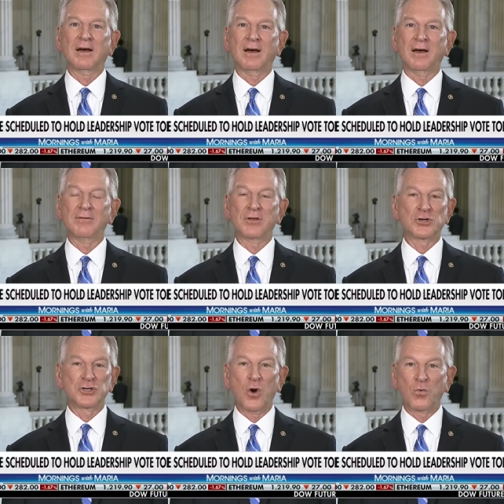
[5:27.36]
Uh,
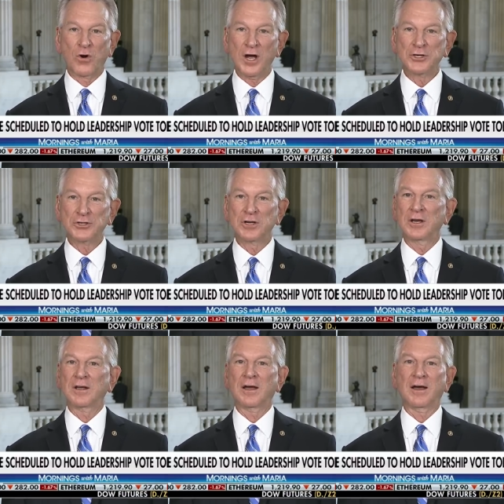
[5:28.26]
there's no rush.
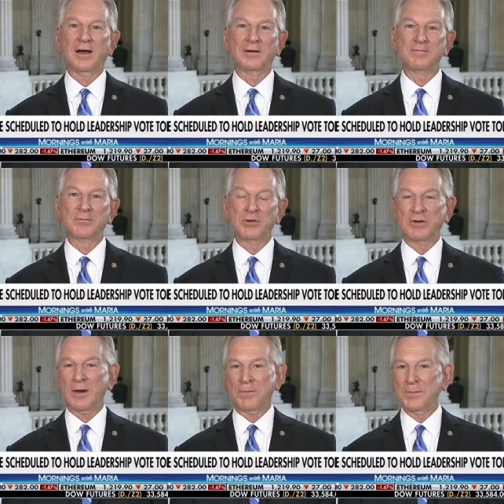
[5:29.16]
Uh,
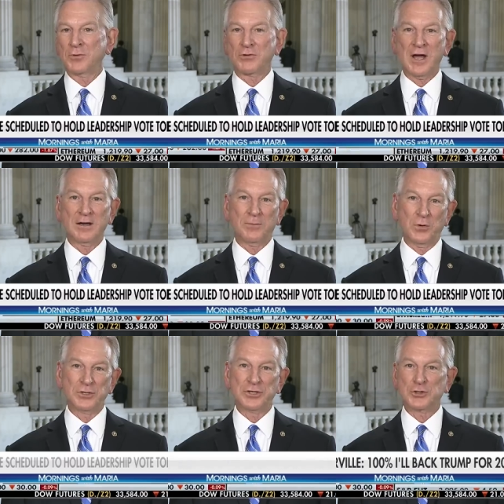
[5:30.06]
you've got people trying to
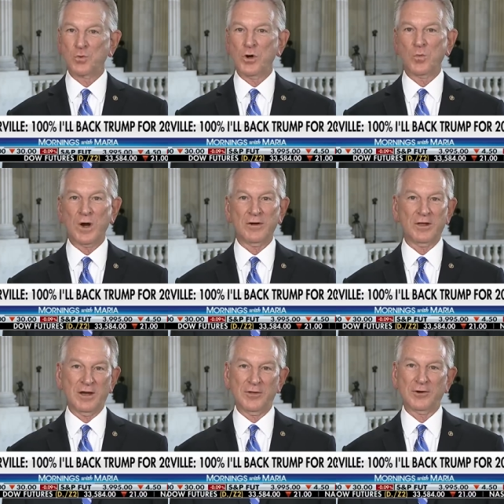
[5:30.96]
push this one way or
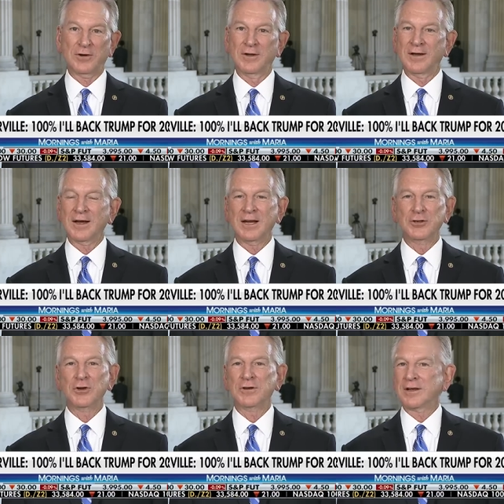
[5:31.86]
the other.
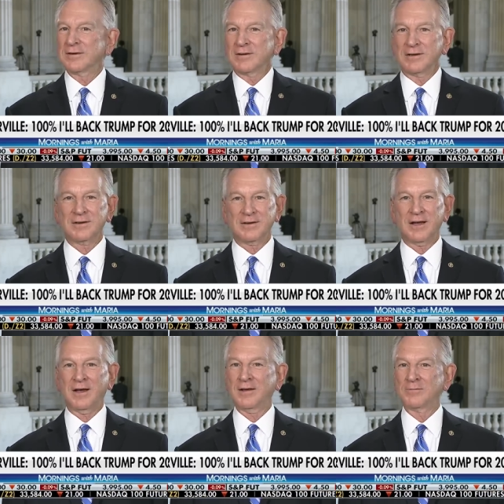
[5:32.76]
Again, you're,
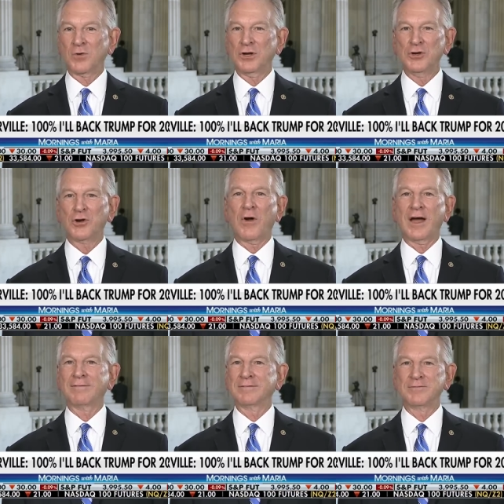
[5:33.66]
uh, Maria, you're going
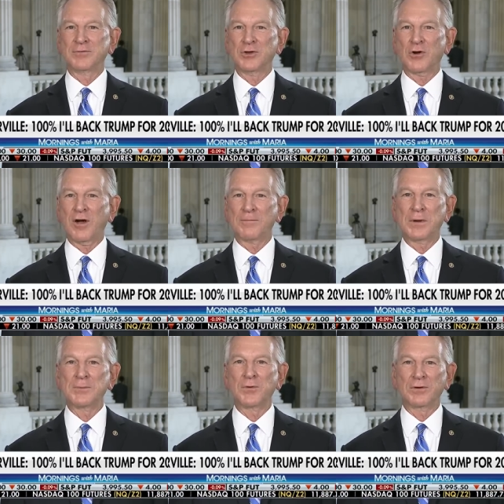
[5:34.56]
to have you're going to have
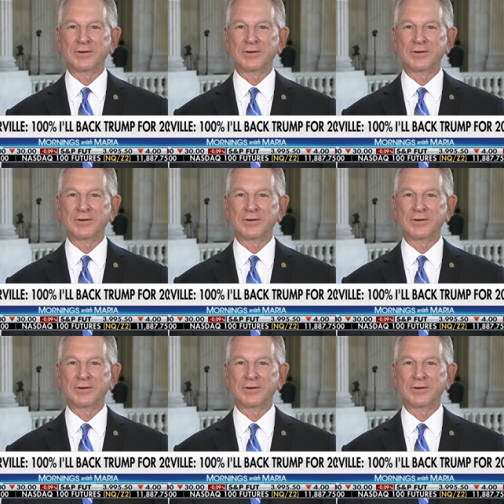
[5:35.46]
people